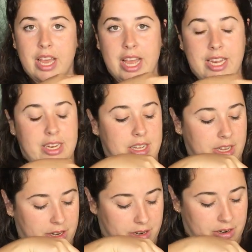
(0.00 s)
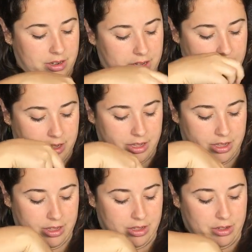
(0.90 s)
and in here
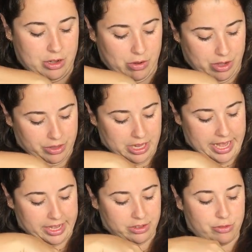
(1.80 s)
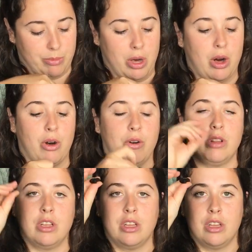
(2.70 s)
go all the like small